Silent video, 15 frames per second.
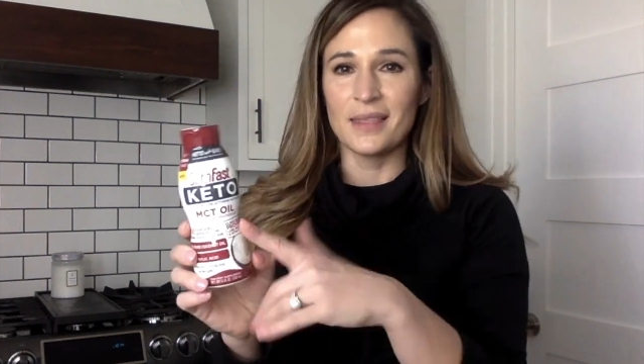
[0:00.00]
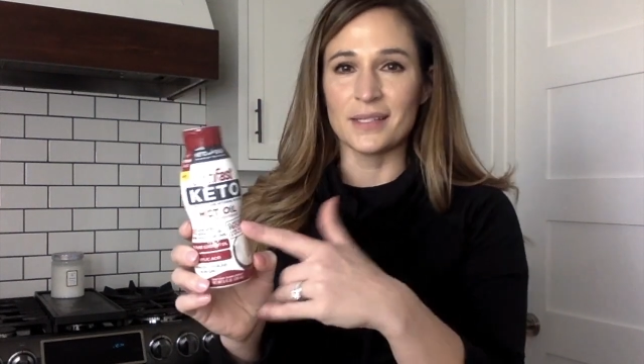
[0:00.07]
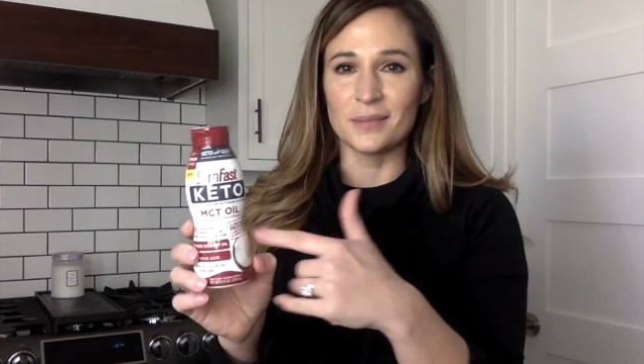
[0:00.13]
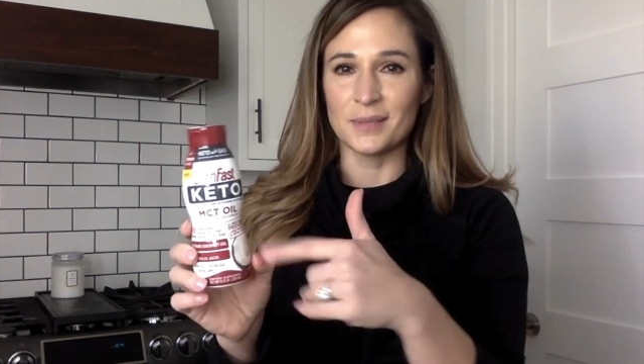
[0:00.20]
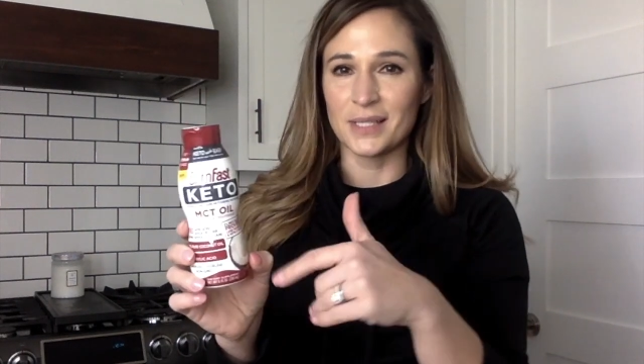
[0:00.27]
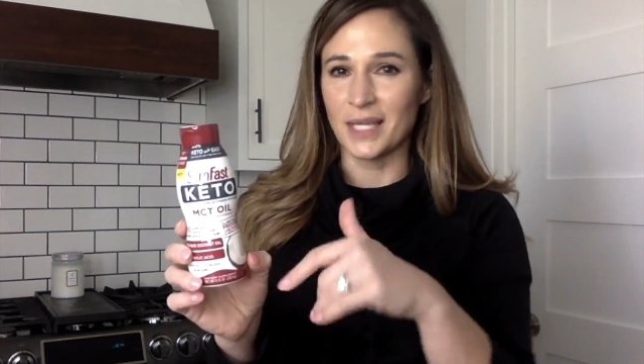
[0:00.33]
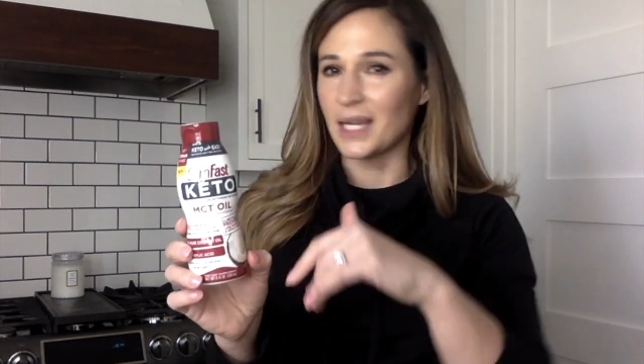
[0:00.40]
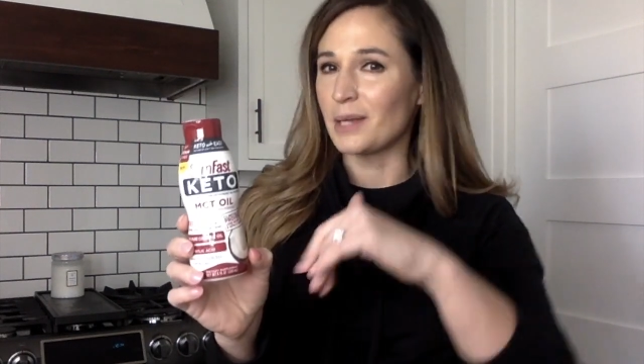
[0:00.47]
This
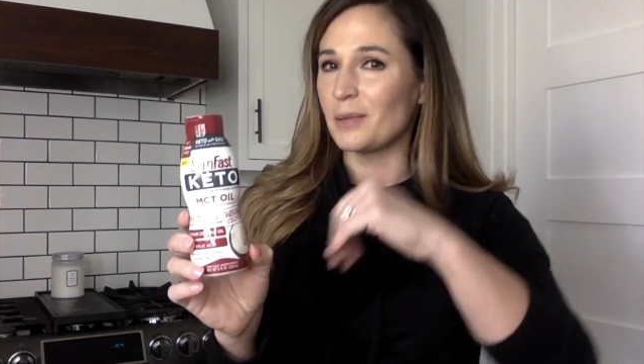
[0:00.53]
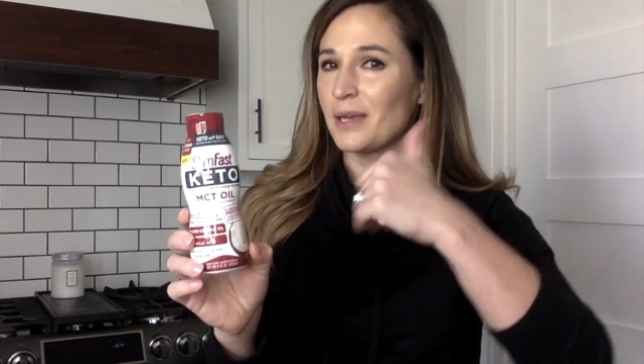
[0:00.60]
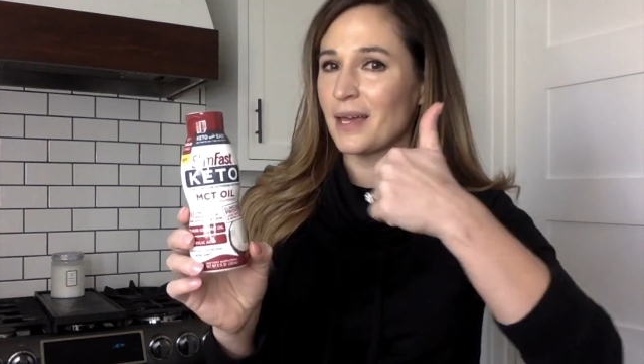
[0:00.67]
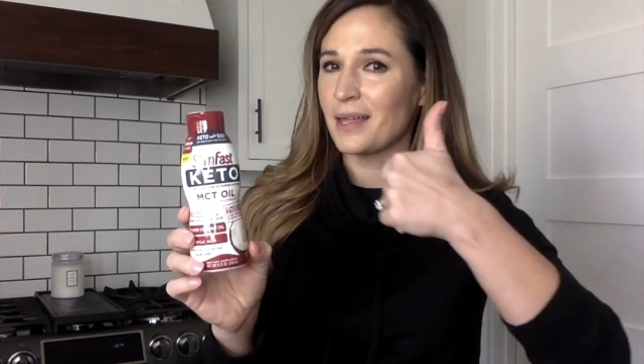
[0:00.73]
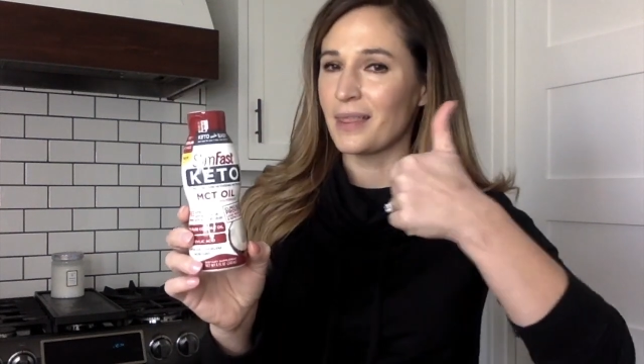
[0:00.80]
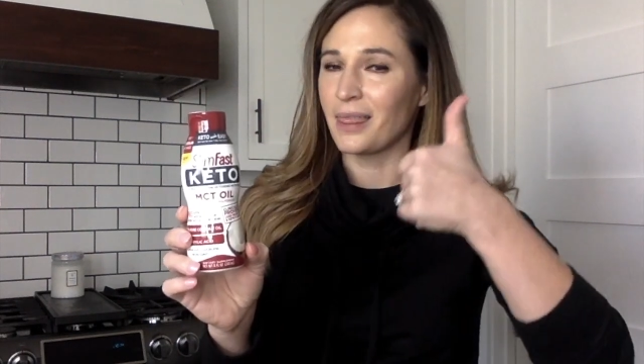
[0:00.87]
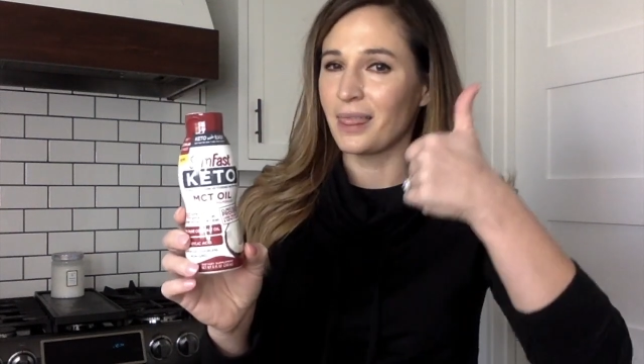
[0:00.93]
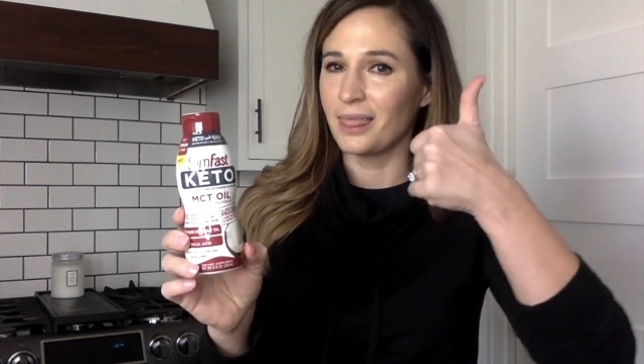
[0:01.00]
one's going to be a
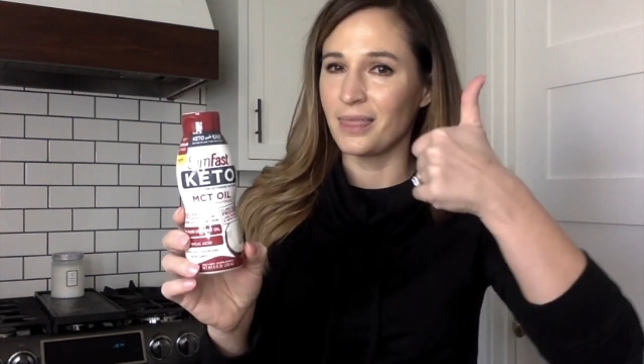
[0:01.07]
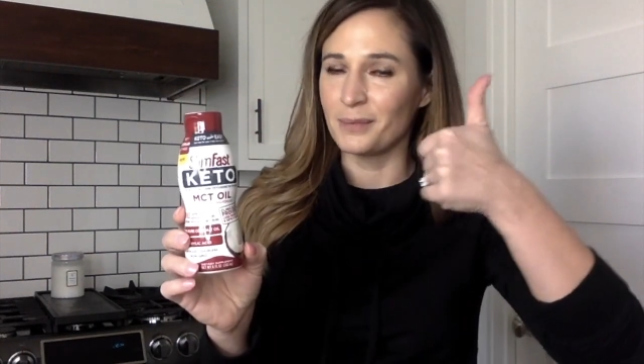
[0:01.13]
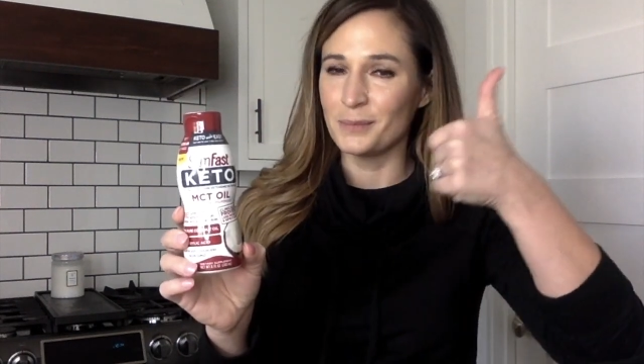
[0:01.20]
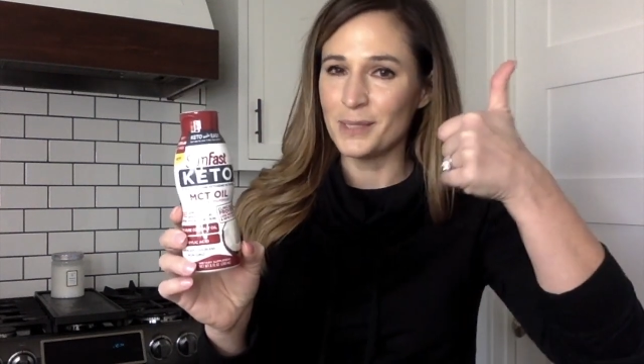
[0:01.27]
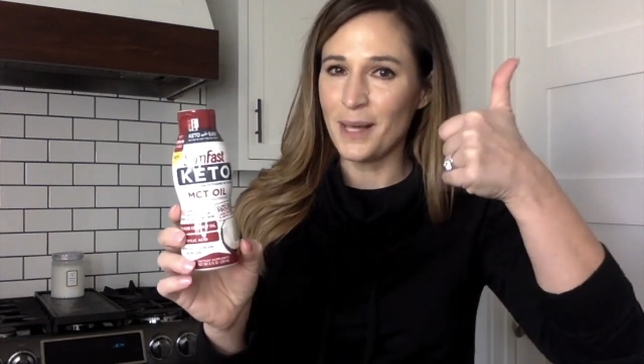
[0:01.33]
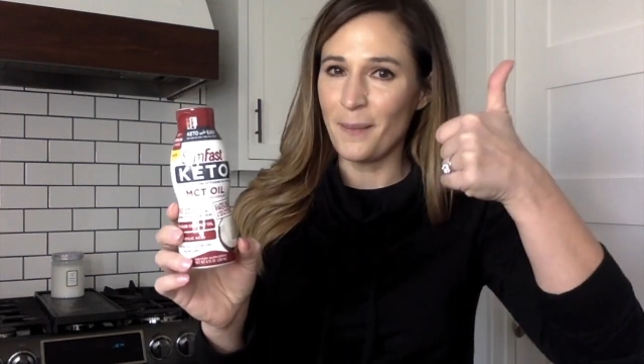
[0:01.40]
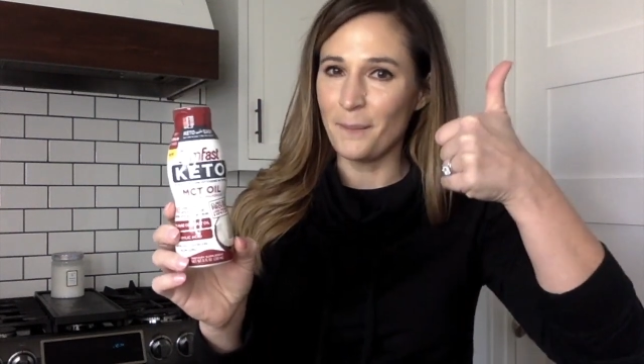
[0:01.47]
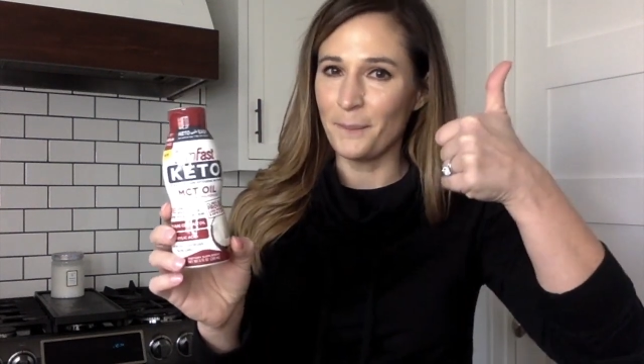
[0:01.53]
thumbs up.